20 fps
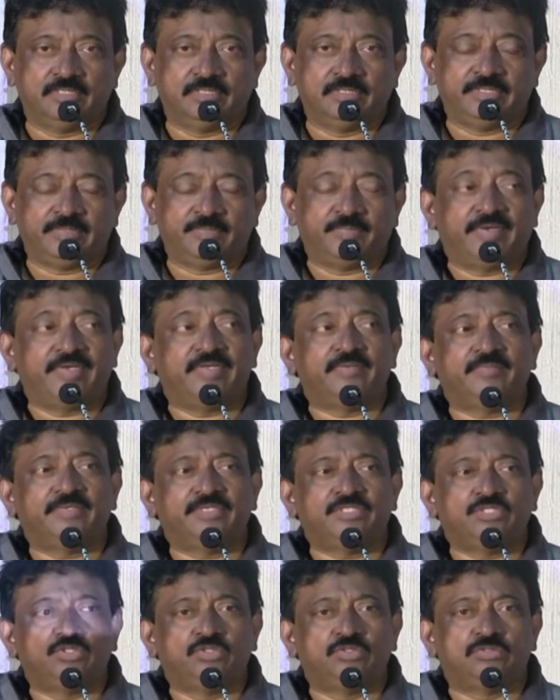They pretty
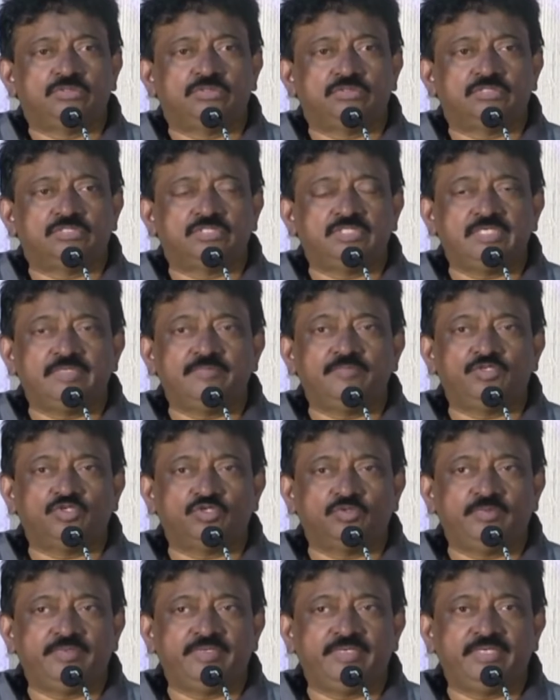much seem
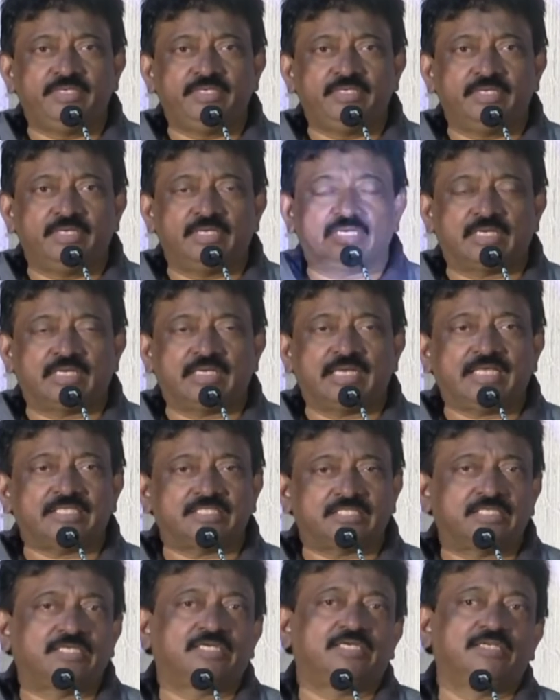to be in a
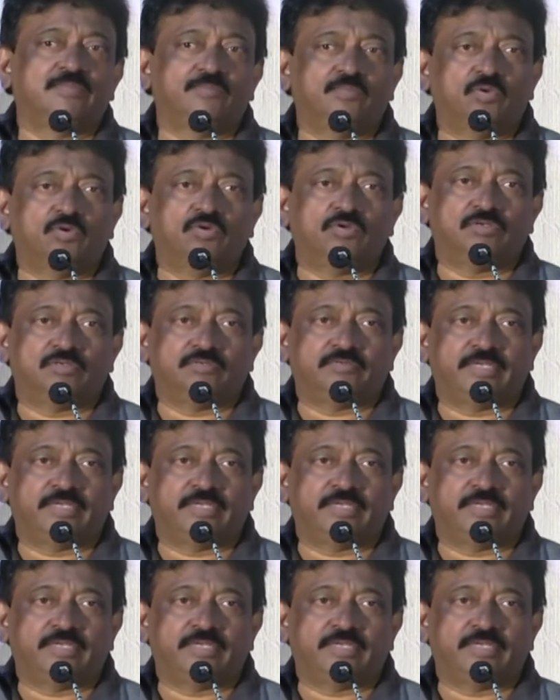classical mold,